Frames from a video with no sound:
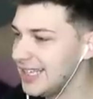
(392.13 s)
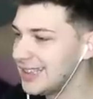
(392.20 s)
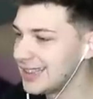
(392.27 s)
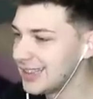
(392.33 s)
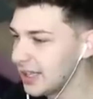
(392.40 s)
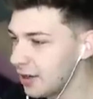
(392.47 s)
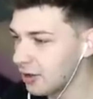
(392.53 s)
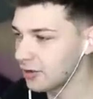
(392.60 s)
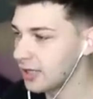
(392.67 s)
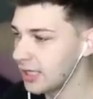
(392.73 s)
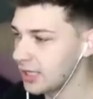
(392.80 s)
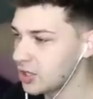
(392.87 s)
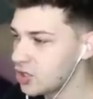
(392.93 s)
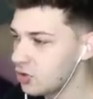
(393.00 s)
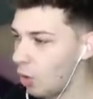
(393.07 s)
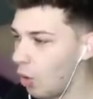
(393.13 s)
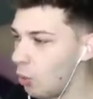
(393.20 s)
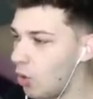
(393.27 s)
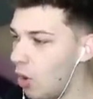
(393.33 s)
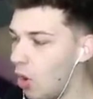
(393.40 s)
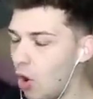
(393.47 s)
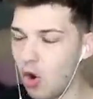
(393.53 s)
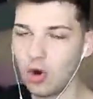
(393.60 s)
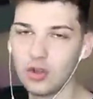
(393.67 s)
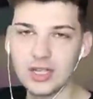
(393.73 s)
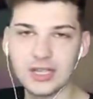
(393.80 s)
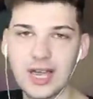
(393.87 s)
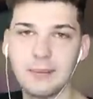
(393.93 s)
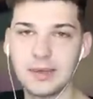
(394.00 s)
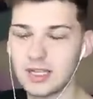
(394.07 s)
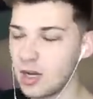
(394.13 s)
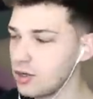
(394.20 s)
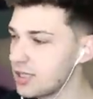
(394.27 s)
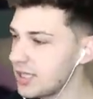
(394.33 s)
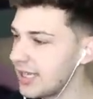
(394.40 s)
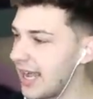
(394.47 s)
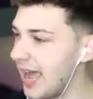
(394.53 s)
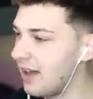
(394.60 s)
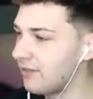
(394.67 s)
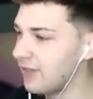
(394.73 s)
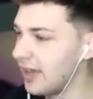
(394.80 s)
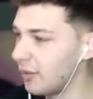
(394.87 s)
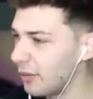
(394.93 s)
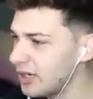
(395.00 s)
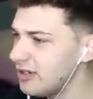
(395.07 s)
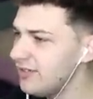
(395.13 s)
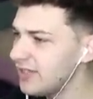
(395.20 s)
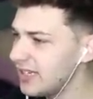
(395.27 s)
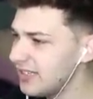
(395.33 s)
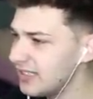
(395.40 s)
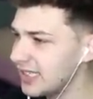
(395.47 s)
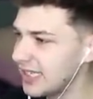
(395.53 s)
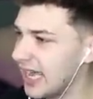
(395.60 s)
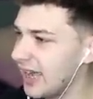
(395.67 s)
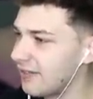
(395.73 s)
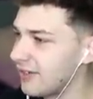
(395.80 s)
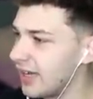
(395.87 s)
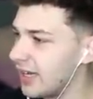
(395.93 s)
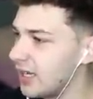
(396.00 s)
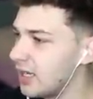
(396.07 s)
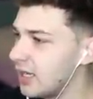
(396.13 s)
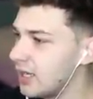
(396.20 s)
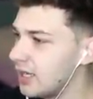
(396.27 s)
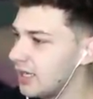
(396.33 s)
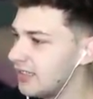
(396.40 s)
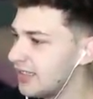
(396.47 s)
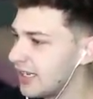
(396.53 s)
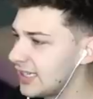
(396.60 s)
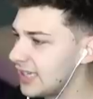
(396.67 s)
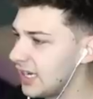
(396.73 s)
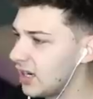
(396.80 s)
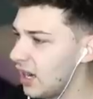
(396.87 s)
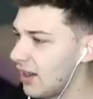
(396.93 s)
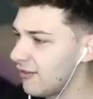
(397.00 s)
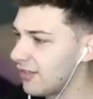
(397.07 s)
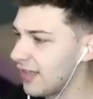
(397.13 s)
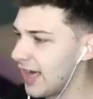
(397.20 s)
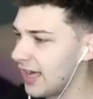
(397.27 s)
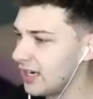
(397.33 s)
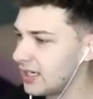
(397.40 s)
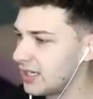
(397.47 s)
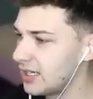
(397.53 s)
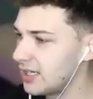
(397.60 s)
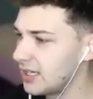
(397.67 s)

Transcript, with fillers: literally will only let me go to the cafe. Where even is the cafe? He said, get off of that.